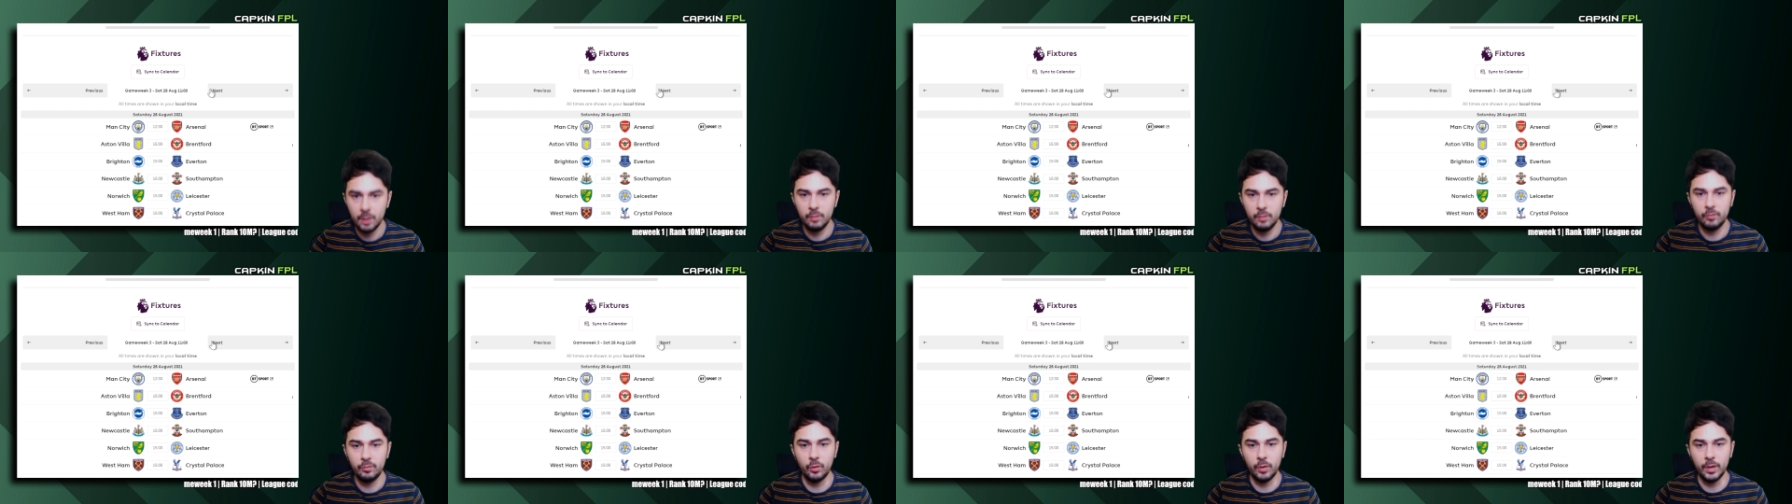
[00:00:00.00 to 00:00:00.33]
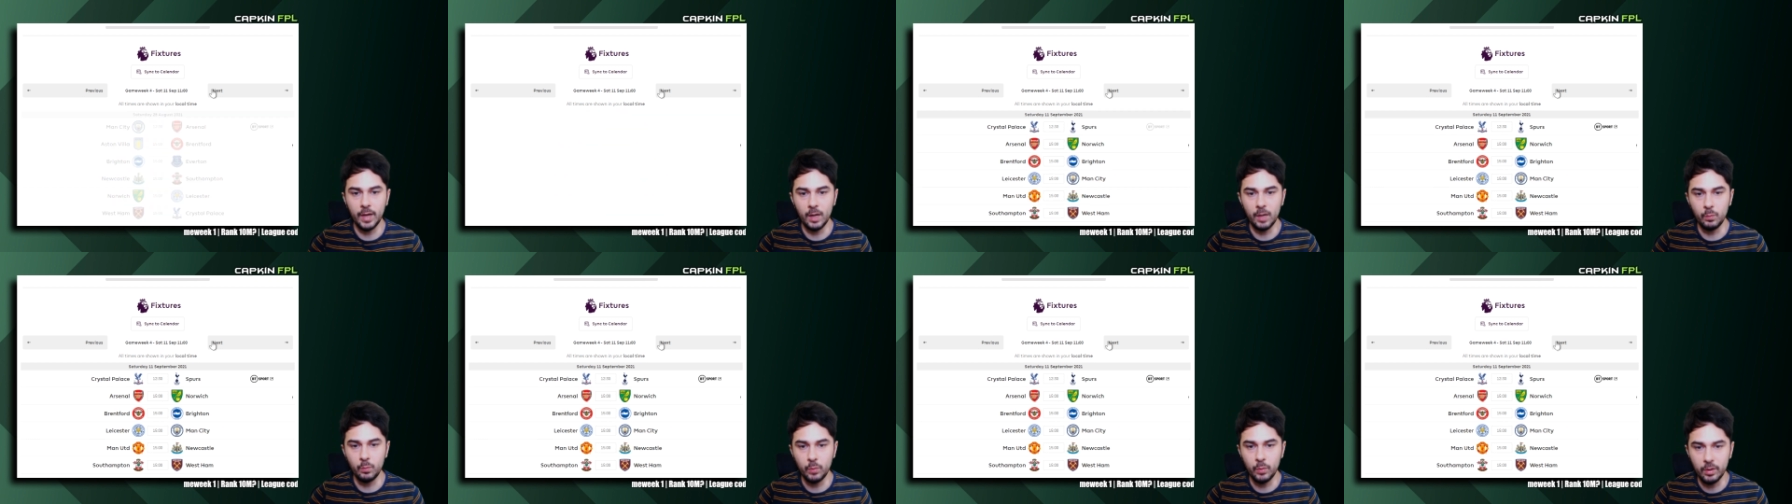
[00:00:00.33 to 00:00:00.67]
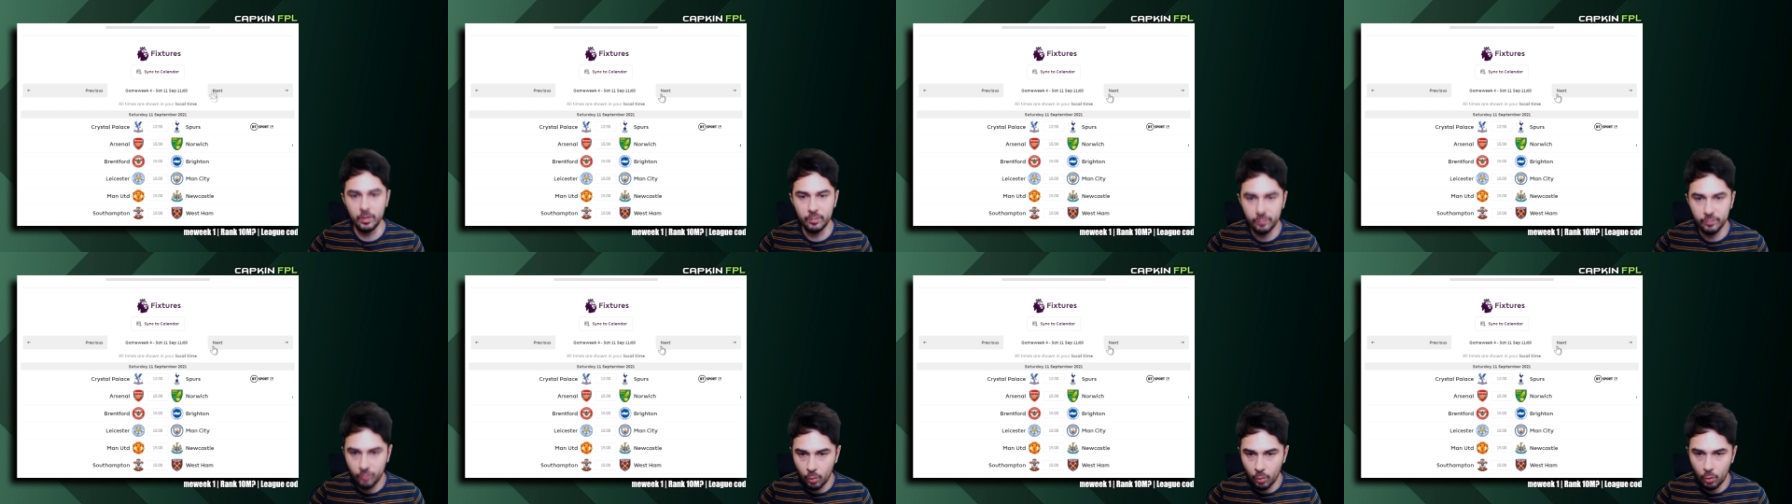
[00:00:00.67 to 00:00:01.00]
for game week
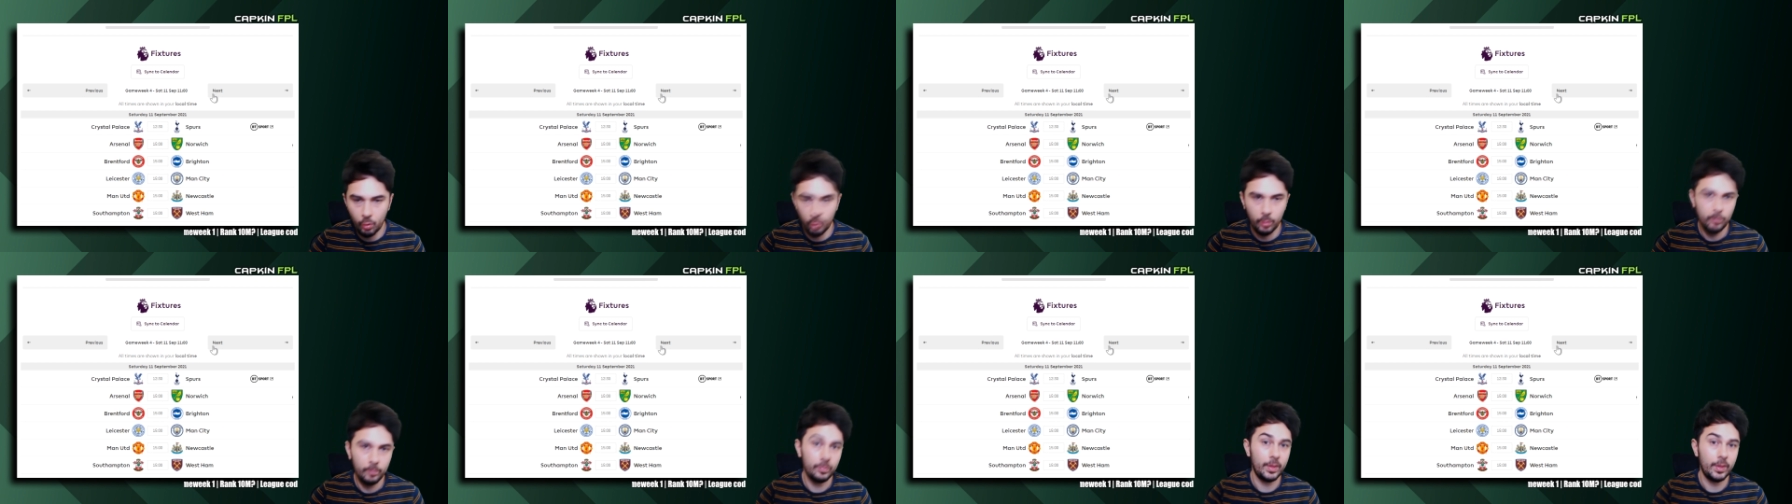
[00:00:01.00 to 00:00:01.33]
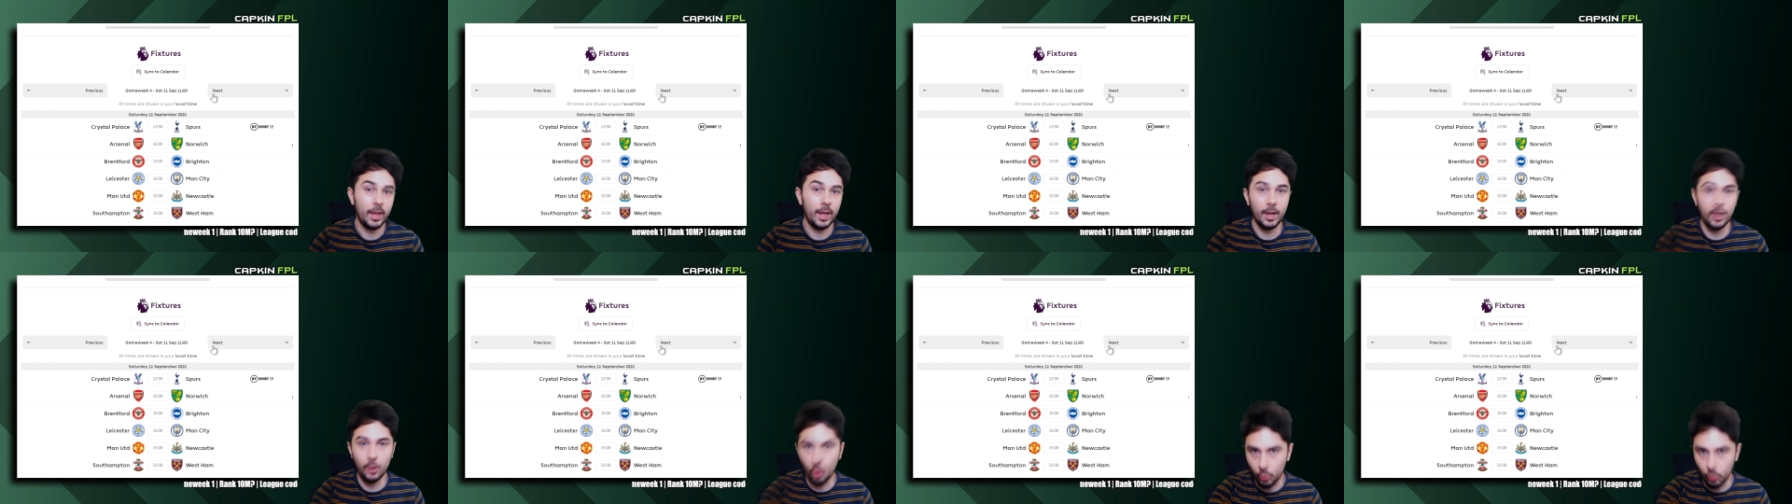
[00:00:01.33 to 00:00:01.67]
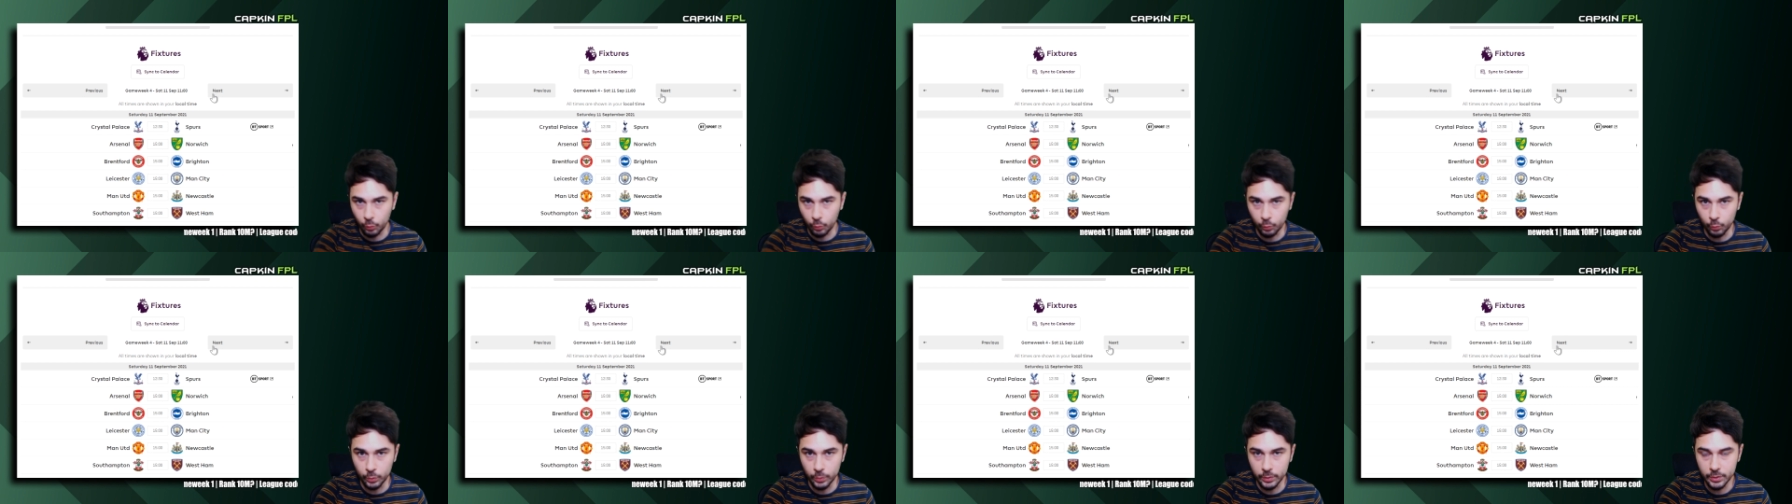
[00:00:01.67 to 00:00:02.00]
four and
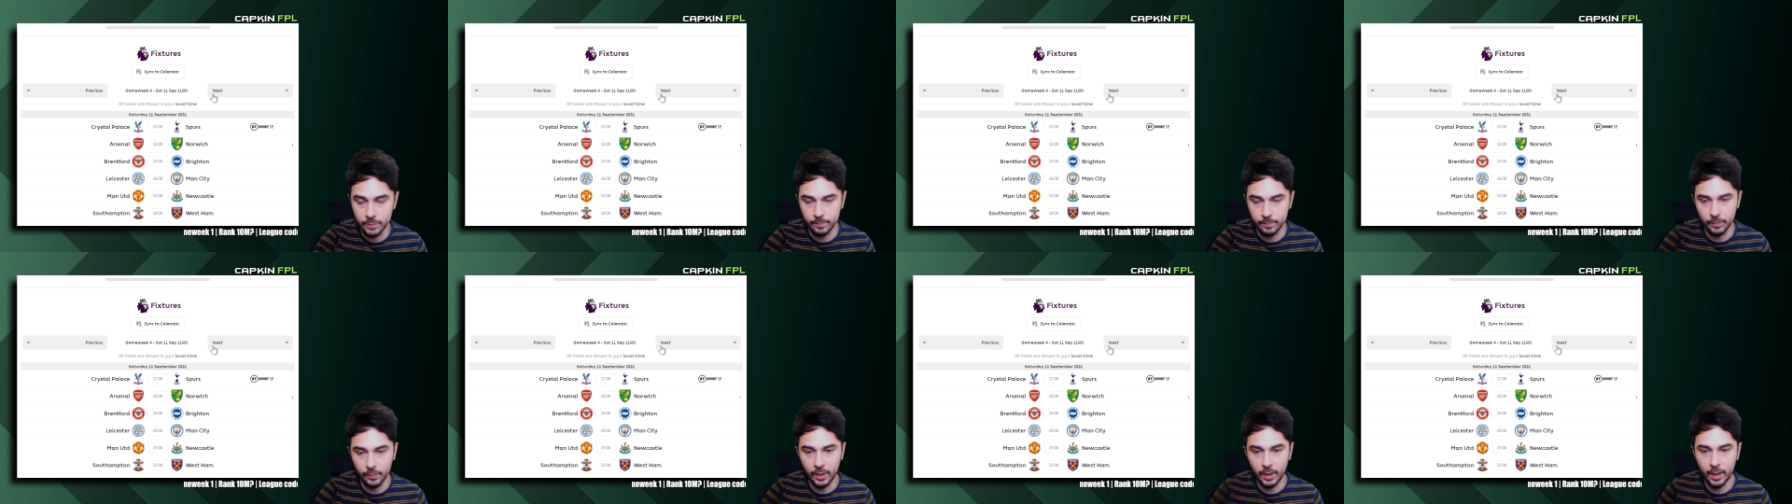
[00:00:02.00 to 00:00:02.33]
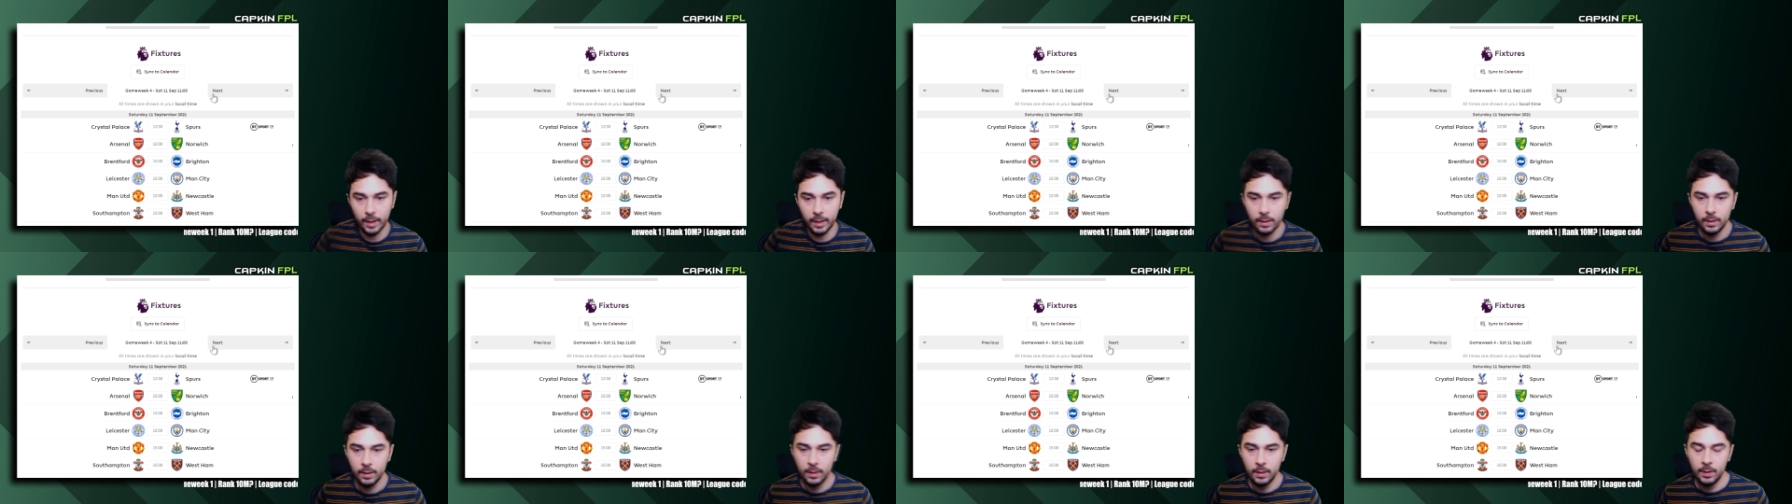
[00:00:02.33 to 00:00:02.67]
onwards, okay?